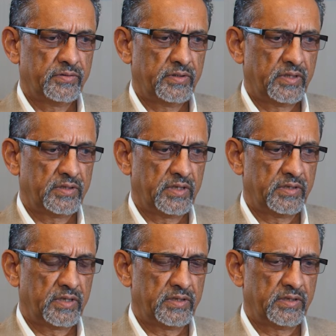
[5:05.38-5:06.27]
as
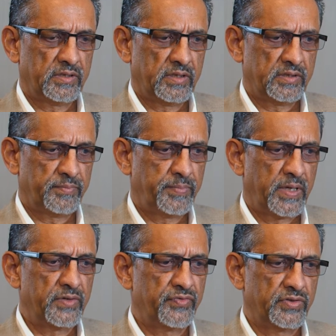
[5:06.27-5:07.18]
a
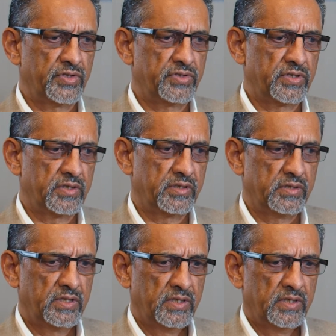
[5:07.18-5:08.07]
pain physician,
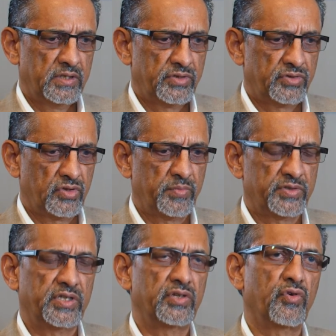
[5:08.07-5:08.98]
so
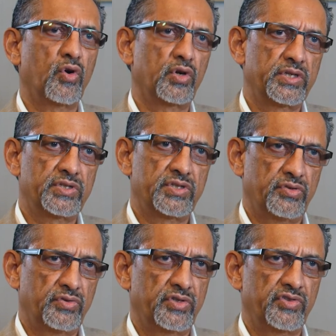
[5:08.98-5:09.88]
much involved
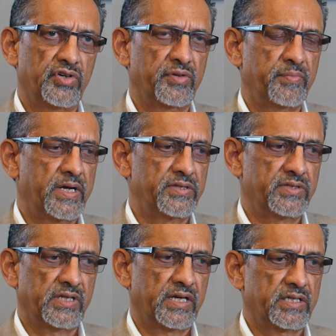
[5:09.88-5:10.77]
into regenerative
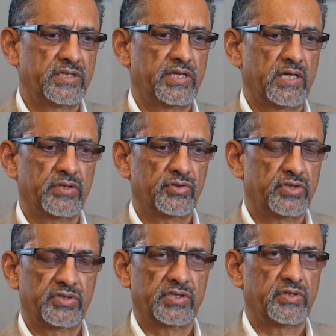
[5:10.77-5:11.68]
medicine, I can tell you
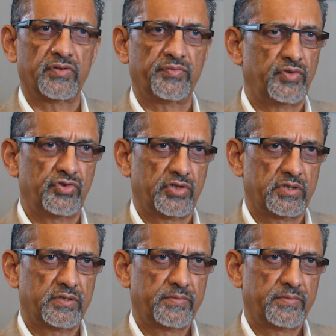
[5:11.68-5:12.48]
this is our future.